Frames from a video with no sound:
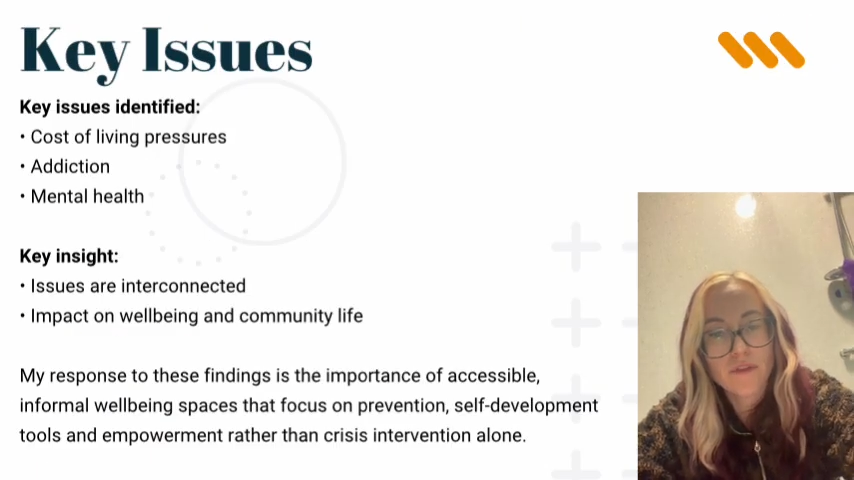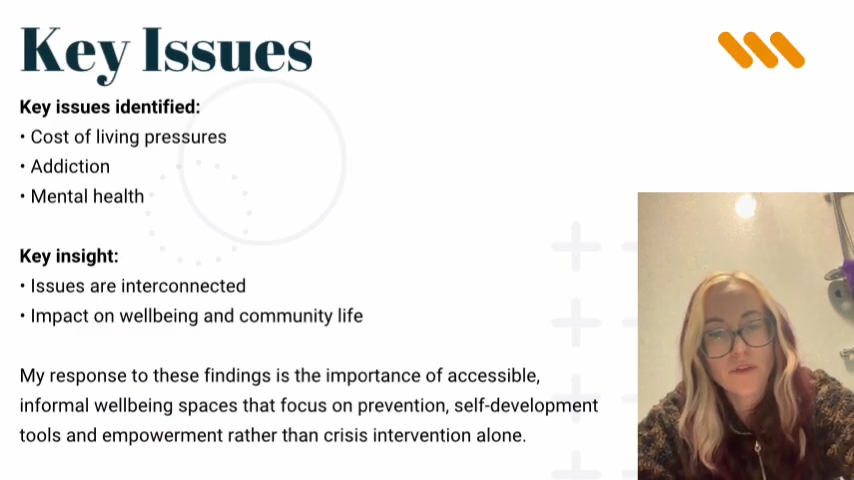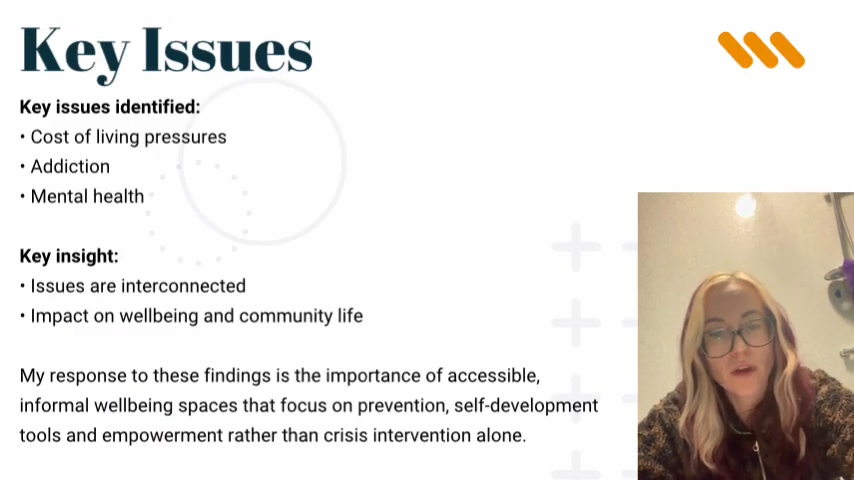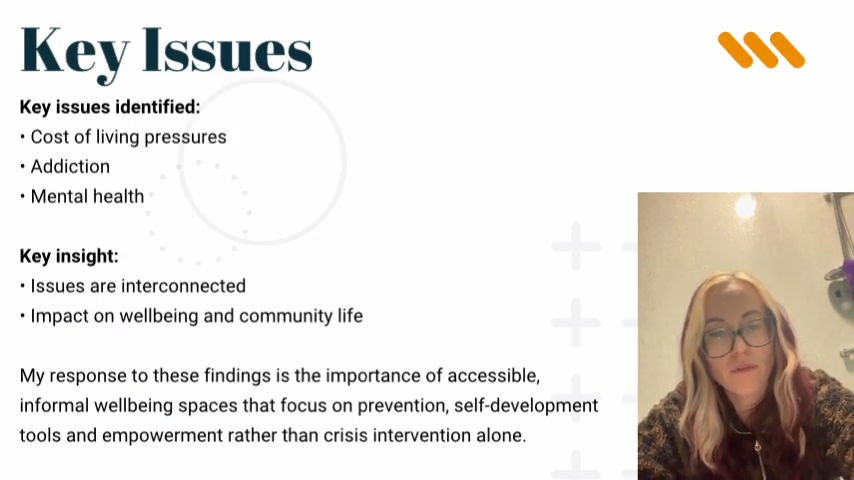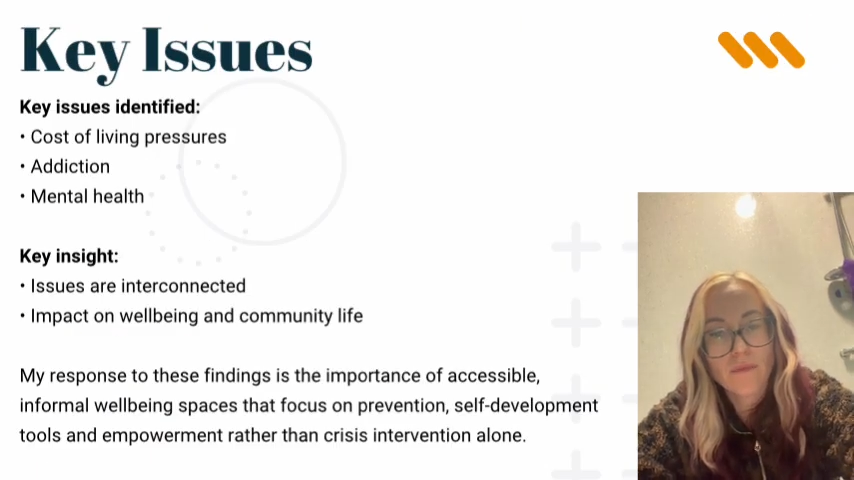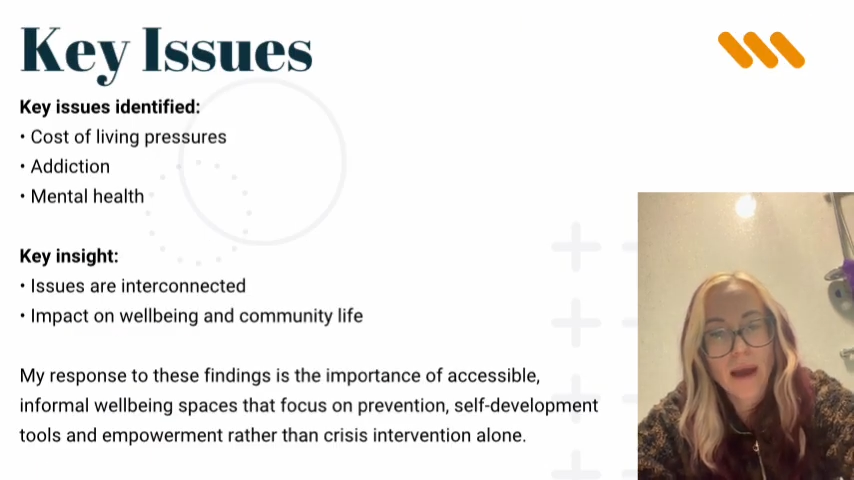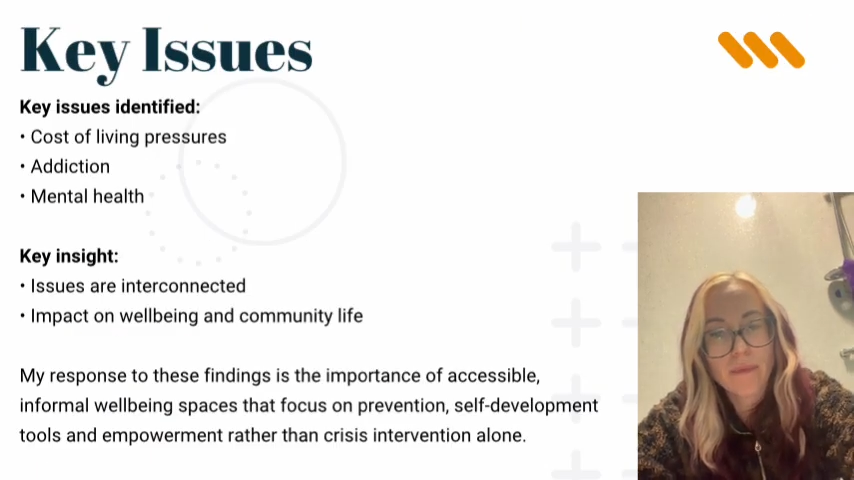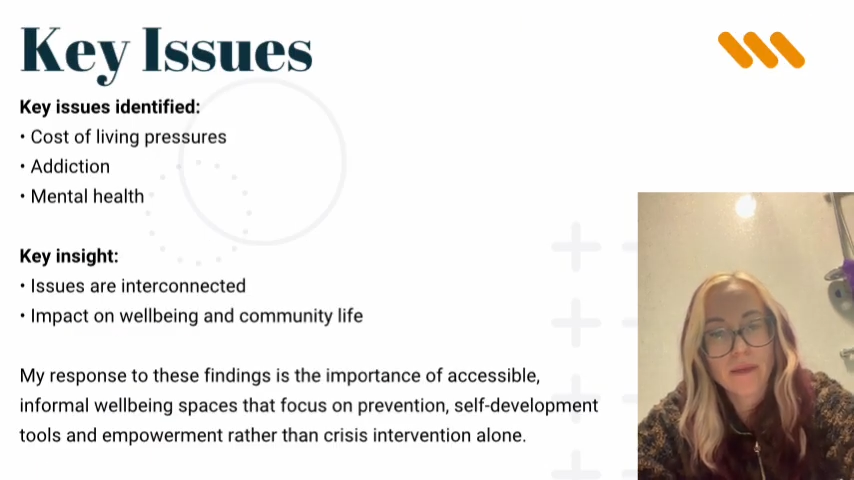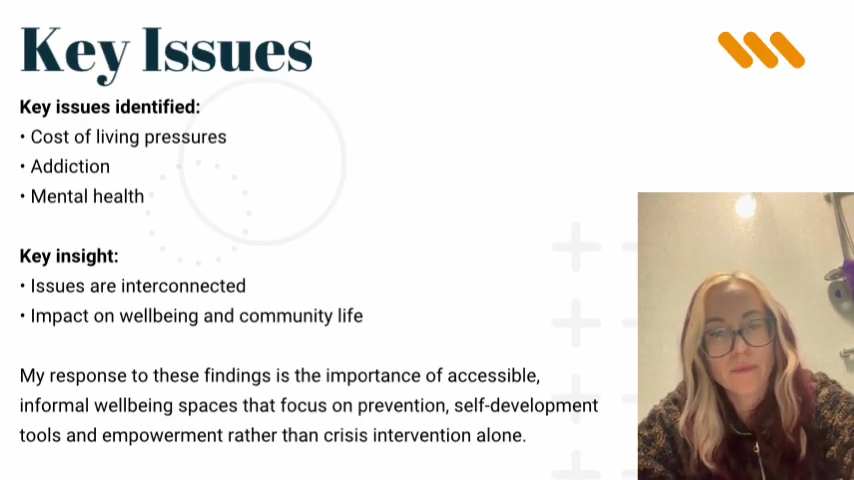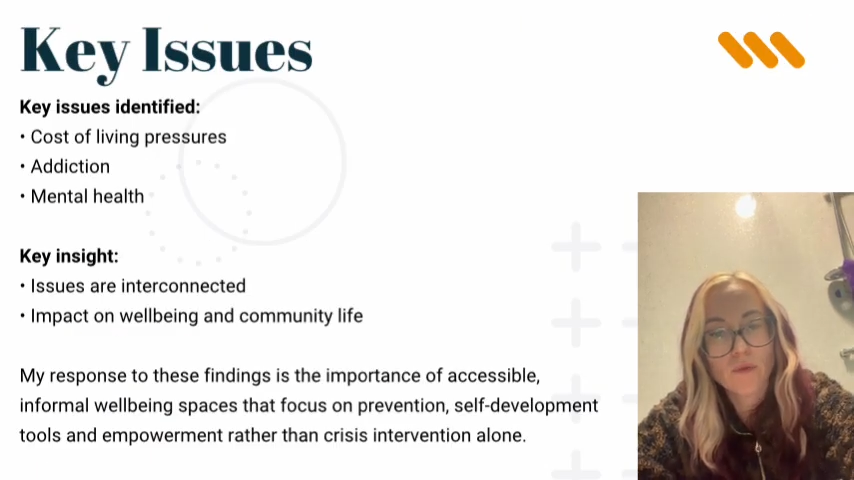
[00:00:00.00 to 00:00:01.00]
throughout the
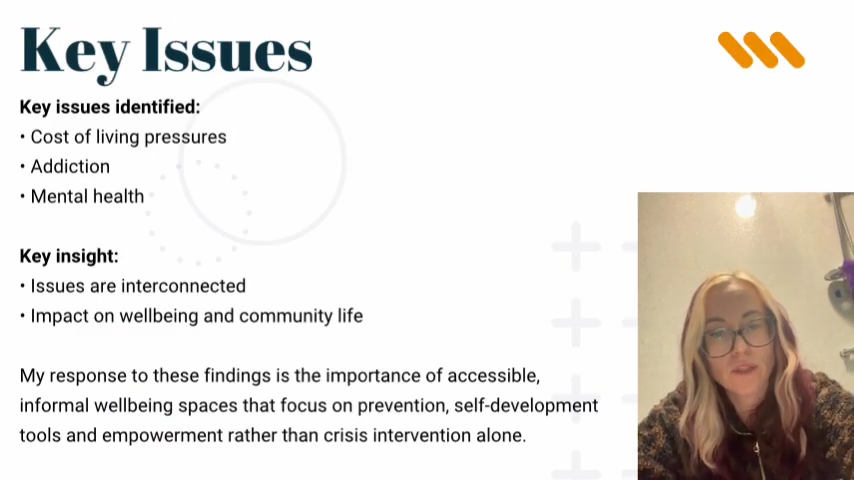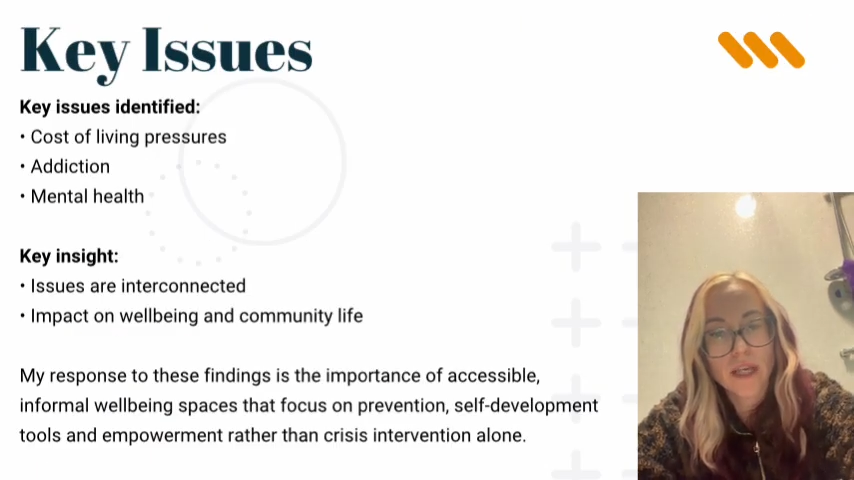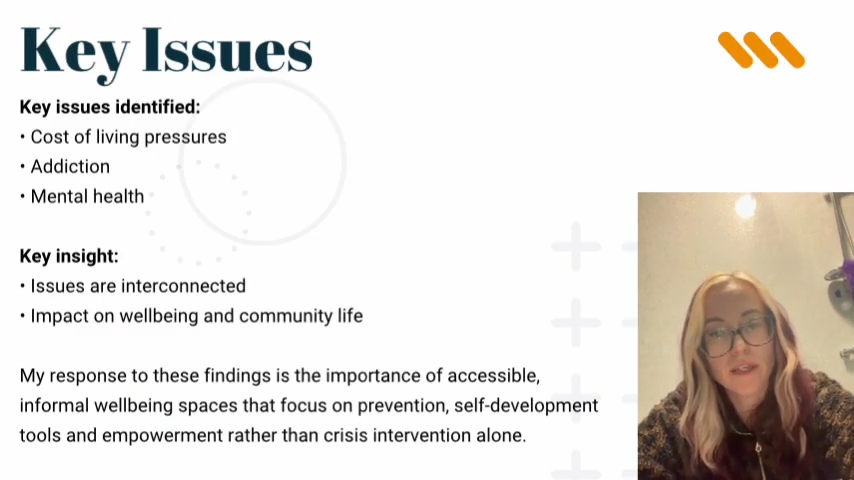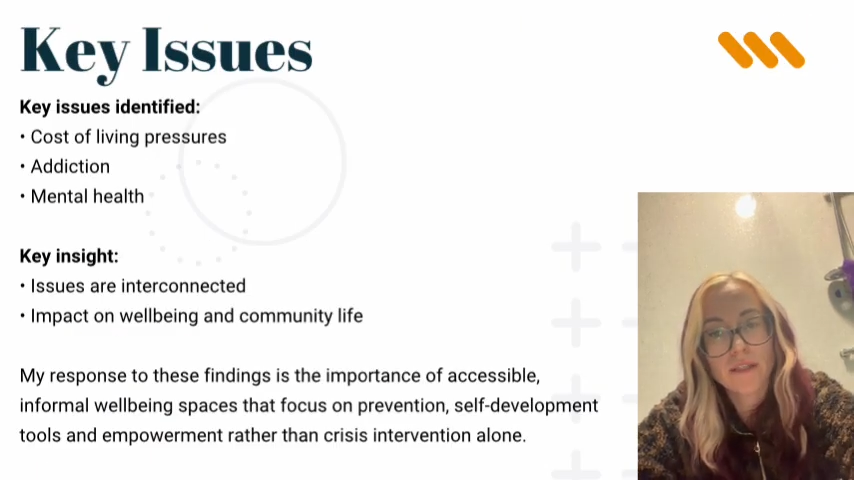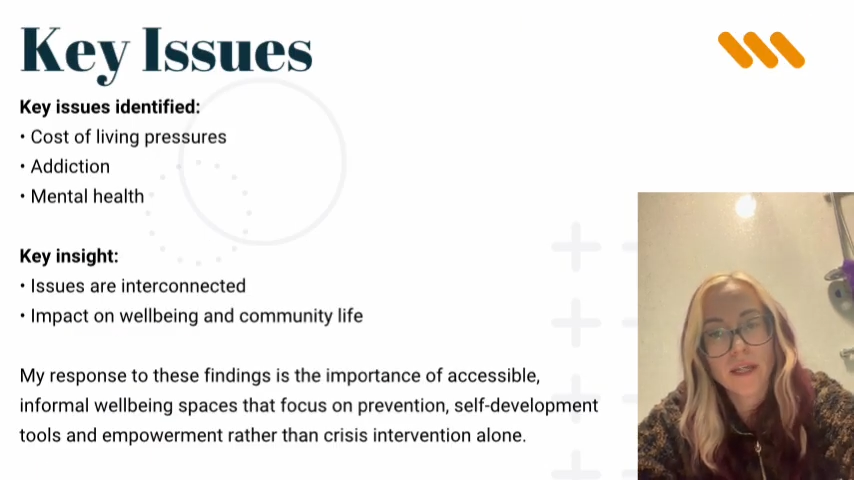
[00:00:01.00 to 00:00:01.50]
mapping process,